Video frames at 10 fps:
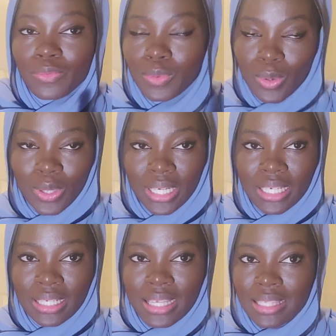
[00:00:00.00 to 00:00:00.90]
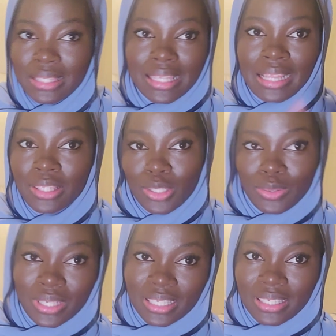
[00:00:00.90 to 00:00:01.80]
for
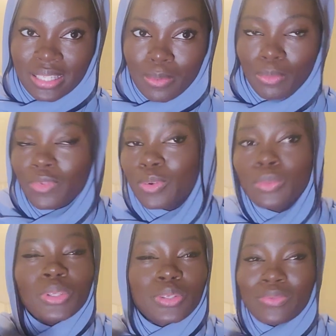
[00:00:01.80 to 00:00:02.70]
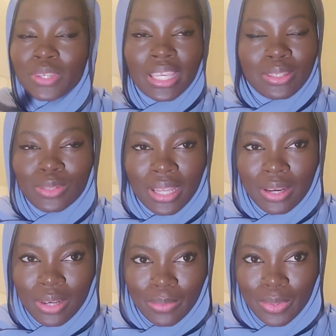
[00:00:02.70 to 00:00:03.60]
centuries before we even get to the
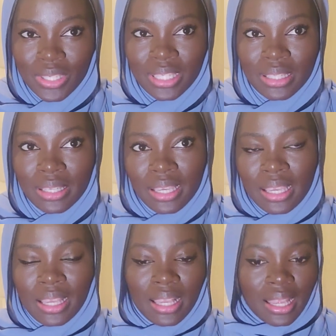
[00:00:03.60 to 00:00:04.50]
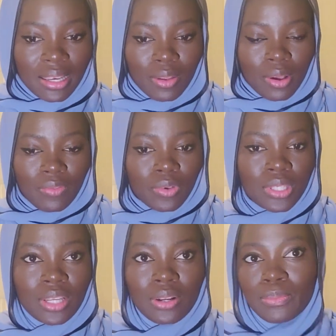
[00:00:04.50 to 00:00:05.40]
other person. And of
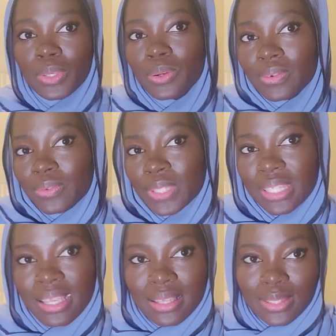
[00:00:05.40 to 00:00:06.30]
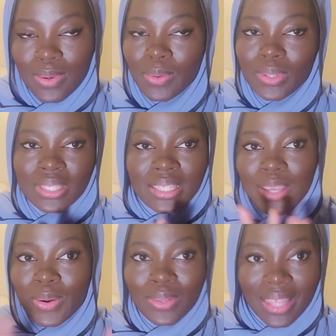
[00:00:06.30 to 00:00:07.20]
course, there are beautiful scenes, so I want to
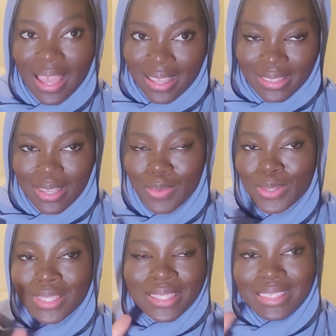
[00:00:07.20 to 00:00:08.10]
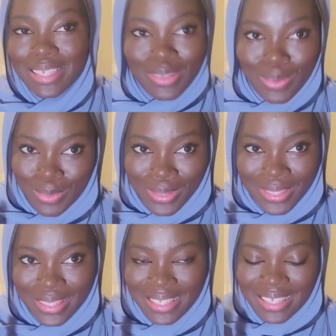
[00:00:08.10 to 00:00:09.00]
see all that. I want to see those.
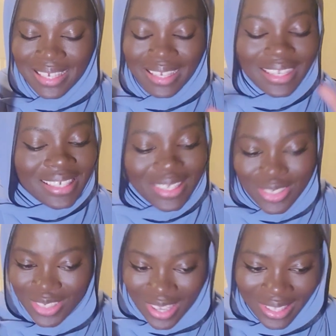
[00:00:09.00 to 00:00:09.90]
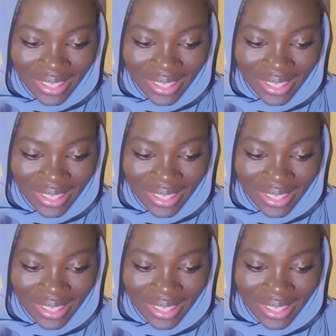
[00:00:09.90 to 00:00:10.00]
I can show.